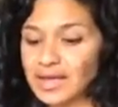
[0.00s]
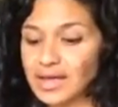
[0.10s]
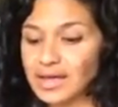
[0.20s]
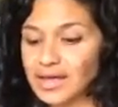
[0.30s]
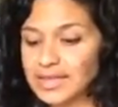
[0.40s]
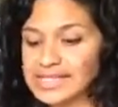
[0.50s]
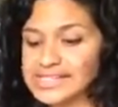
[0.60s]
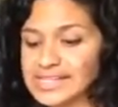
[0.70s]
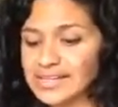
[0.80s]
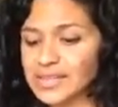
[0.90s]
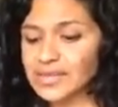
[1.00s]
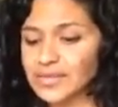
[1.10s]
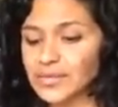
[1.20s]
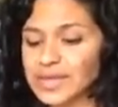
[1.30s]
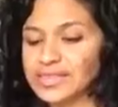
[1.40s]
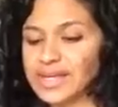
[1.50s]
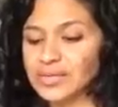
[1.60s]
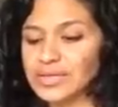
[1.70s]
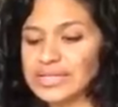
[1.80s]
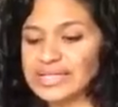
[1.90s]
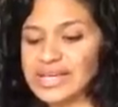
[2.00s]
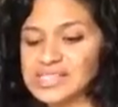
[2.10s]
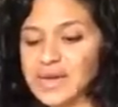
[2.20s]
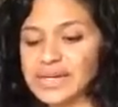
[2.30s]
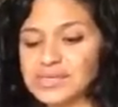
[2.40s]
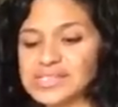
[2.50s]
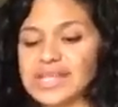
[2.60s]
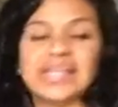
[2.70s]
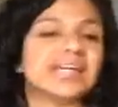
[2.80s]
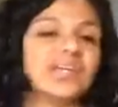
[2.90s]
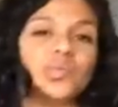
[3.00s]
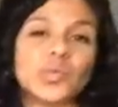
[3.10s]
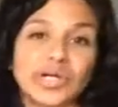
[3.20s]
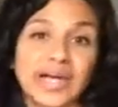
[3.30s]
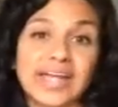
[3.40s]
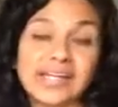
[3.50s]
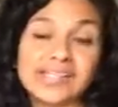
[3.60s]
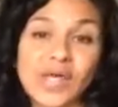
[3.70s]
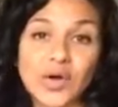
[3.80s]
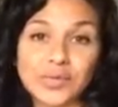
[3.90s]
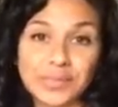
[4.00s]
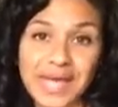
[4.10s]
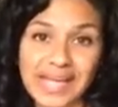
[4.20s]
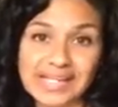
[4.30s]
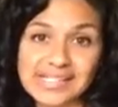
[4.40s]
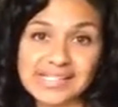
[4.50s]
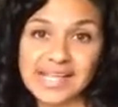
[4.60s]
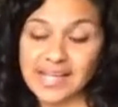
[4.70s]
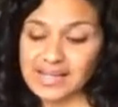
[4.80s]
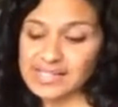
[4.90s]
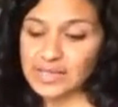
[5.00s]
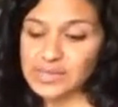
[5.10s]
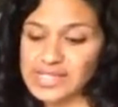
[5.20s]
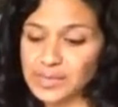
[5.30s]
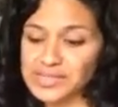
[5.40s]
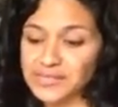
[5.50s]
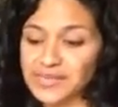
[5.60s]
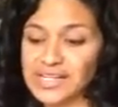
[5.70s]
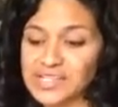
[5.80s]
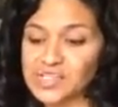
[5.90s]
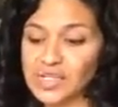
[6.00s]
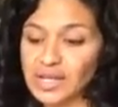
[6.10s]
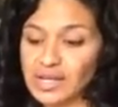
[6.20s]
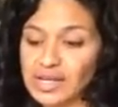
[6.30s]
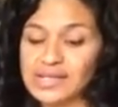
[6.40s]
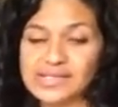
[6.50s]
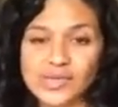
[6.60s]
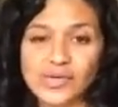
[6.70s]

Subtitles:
Let's see, the one thing I really liked about it was that he could work at his own pace, and he was able to finish his